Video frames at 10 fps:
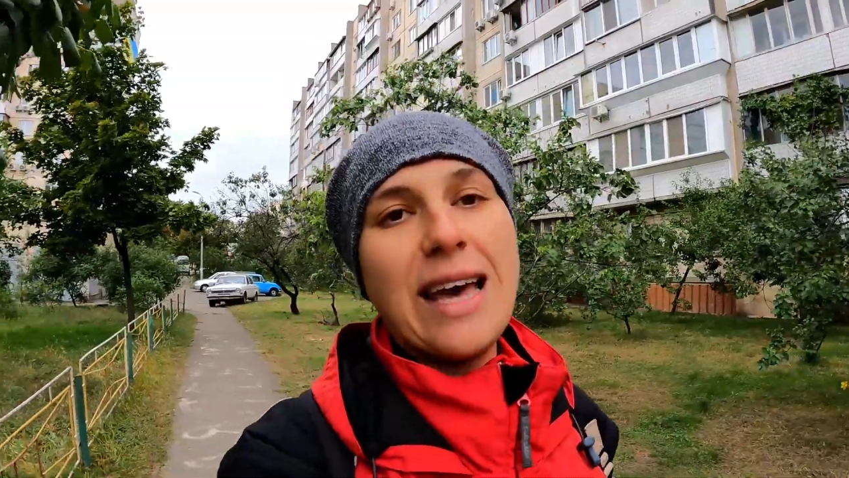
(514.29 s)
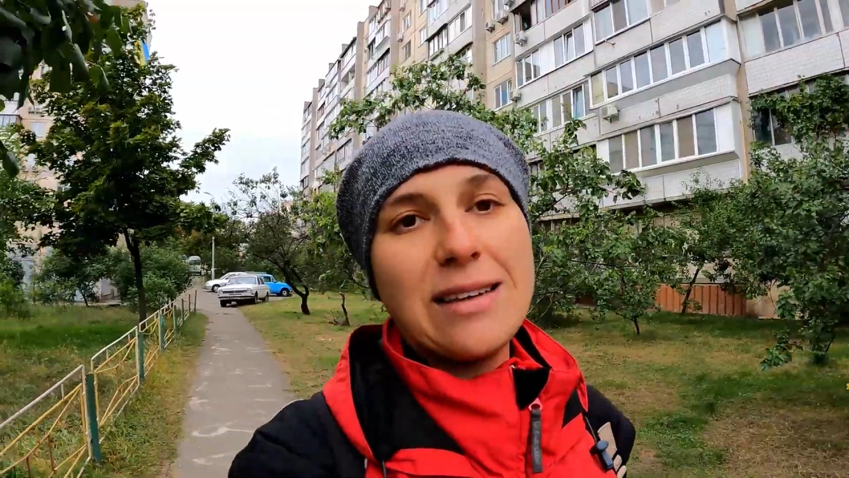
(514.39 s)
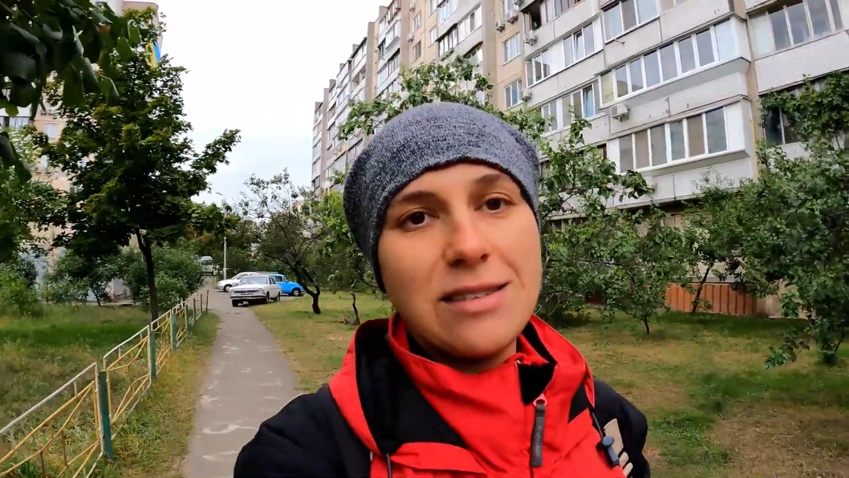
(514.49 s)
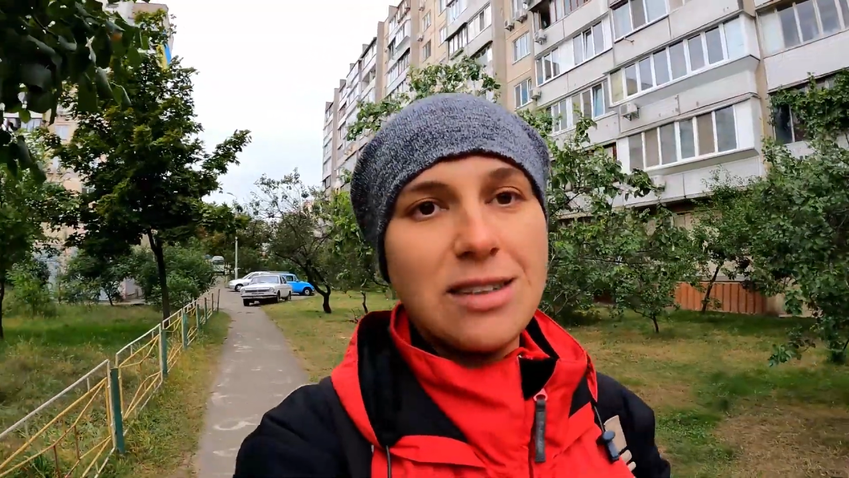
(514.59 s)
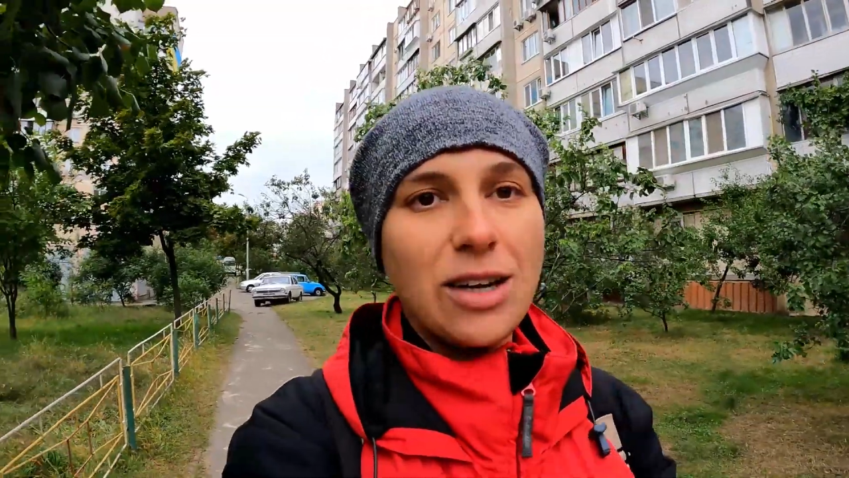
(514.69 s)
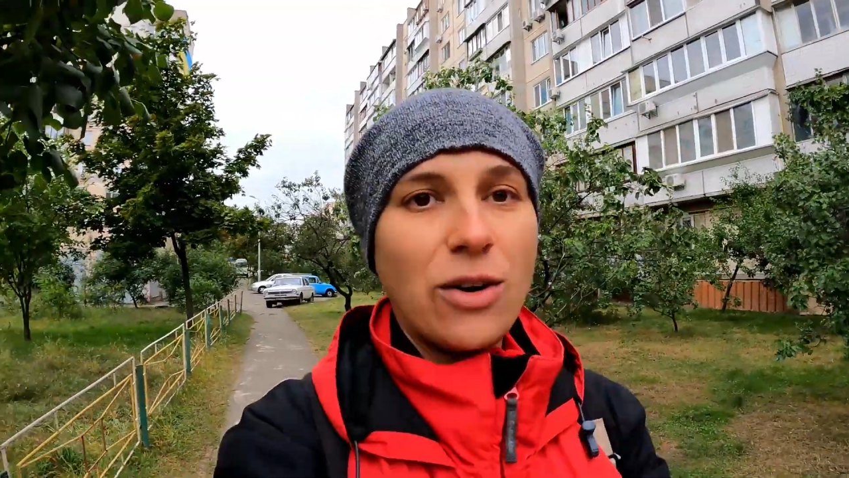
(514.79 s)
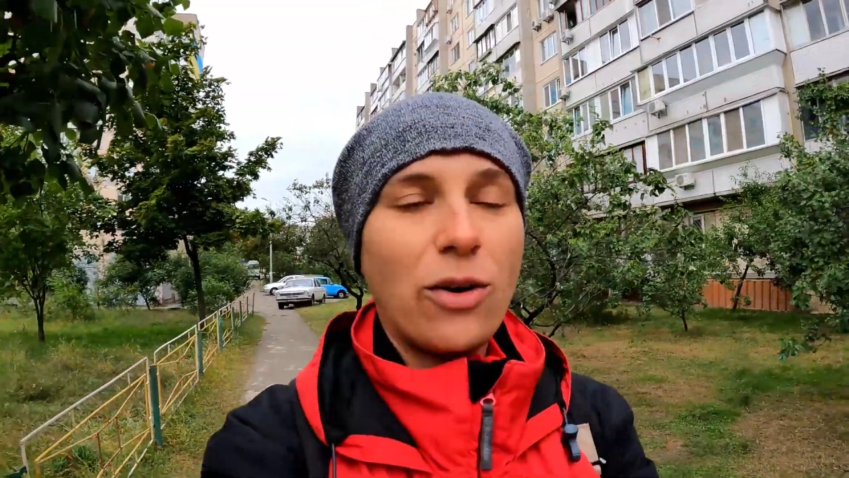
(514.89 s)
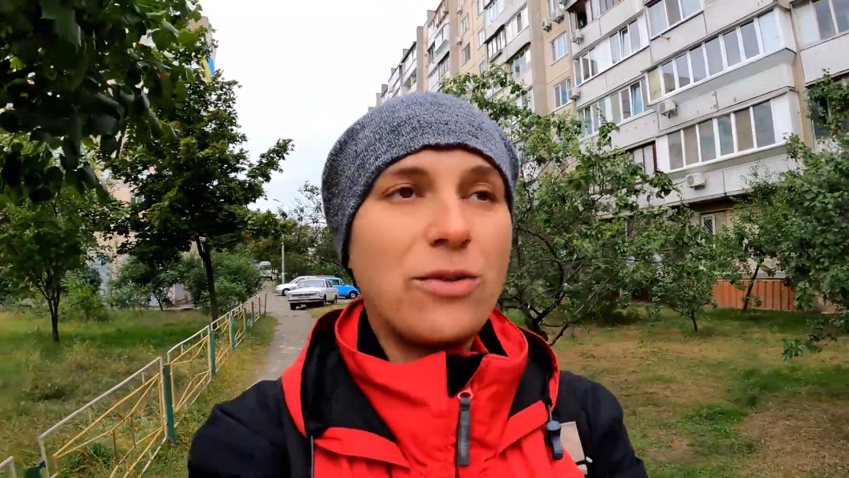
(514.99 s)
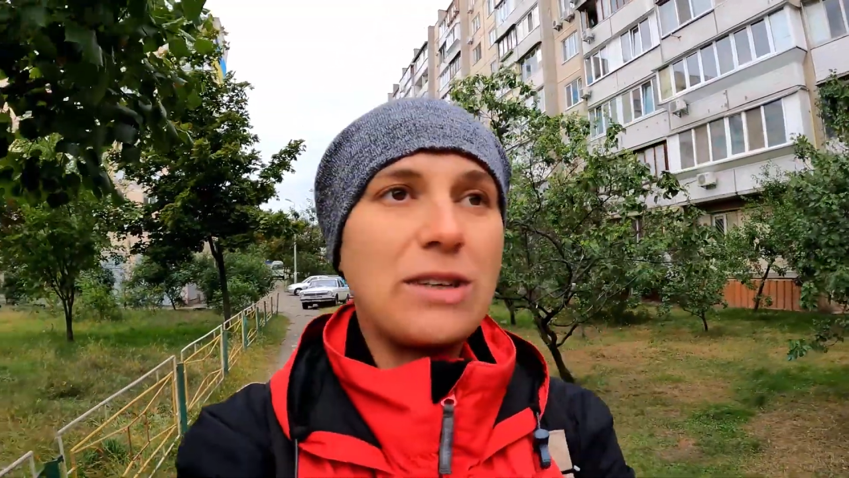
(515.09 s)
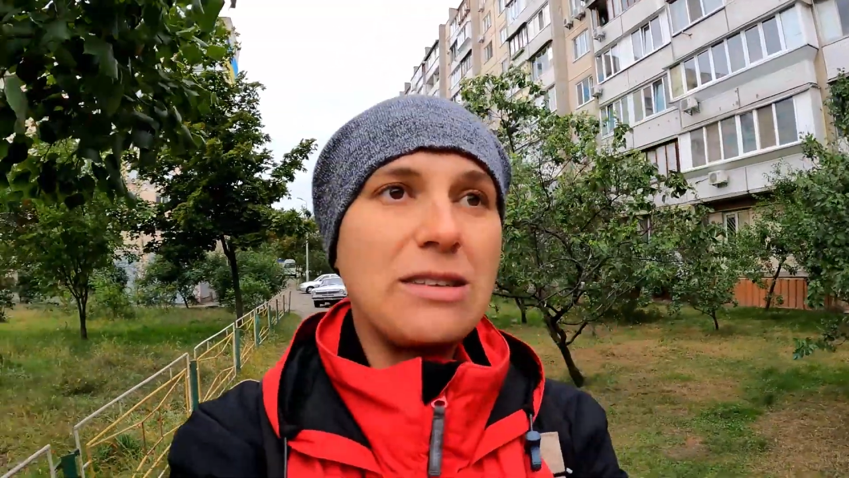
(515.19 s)
end
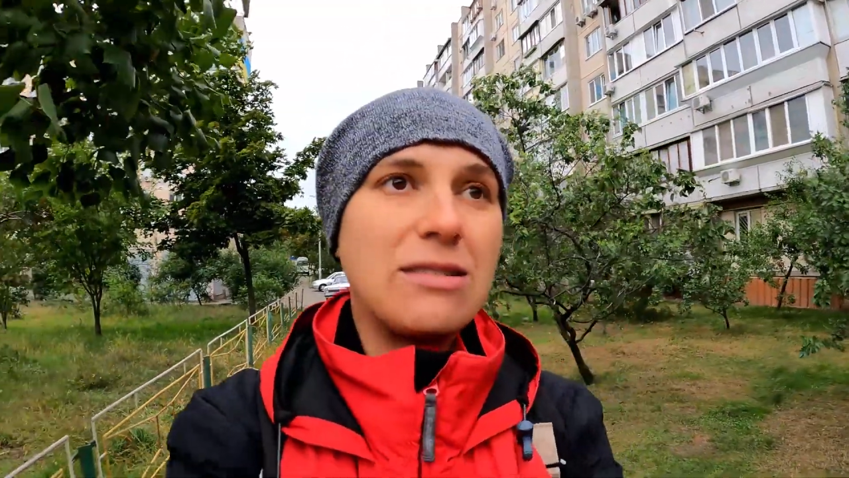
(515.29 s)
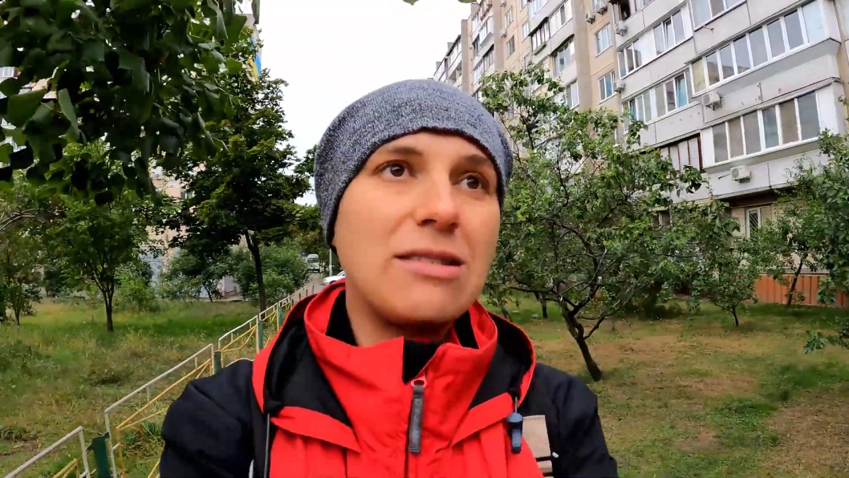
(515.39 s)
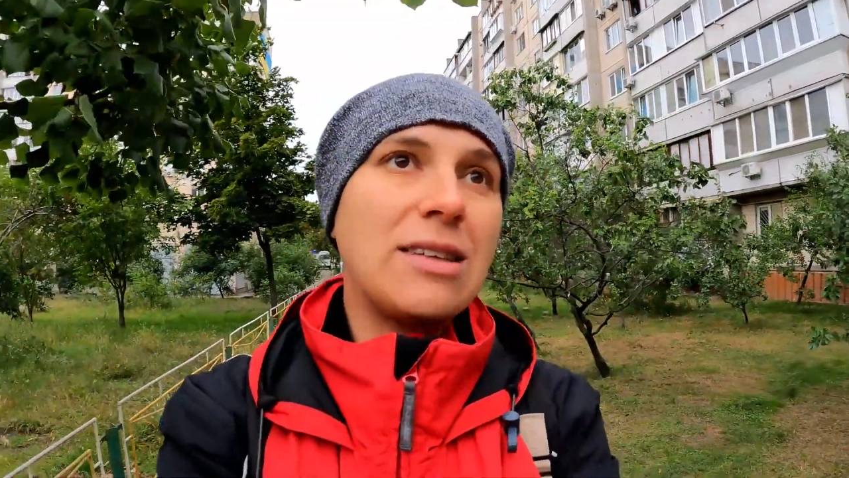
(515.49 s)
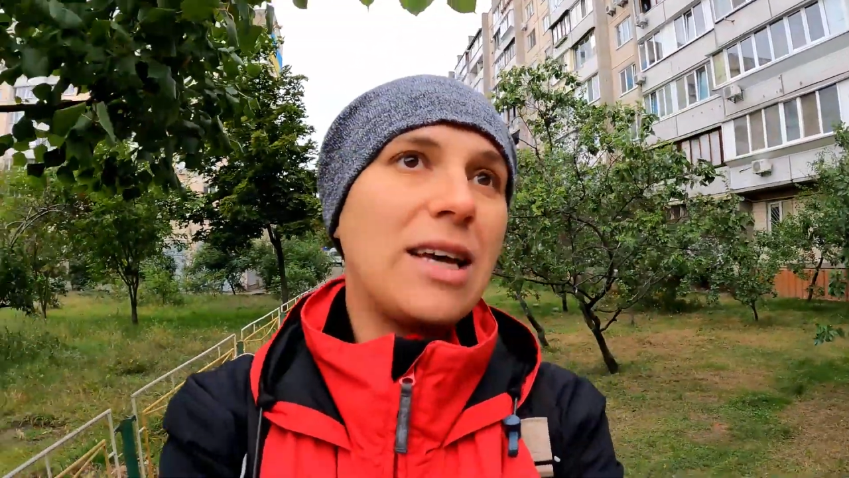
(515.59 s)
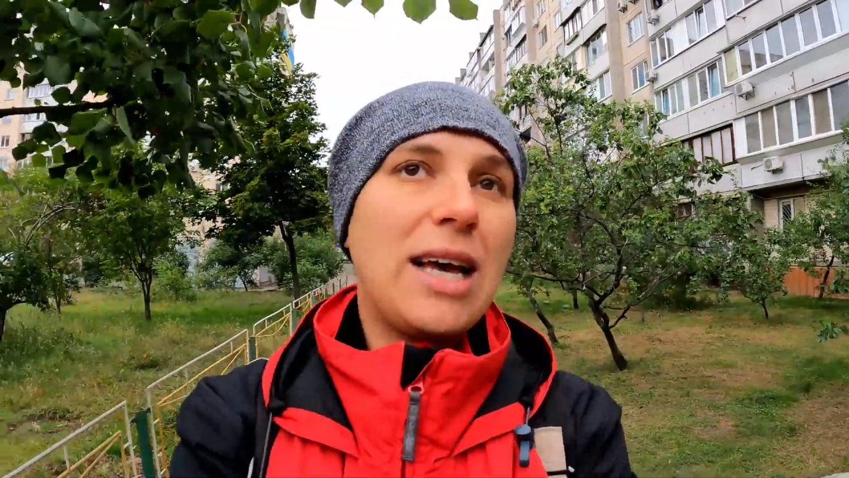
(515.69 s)
of this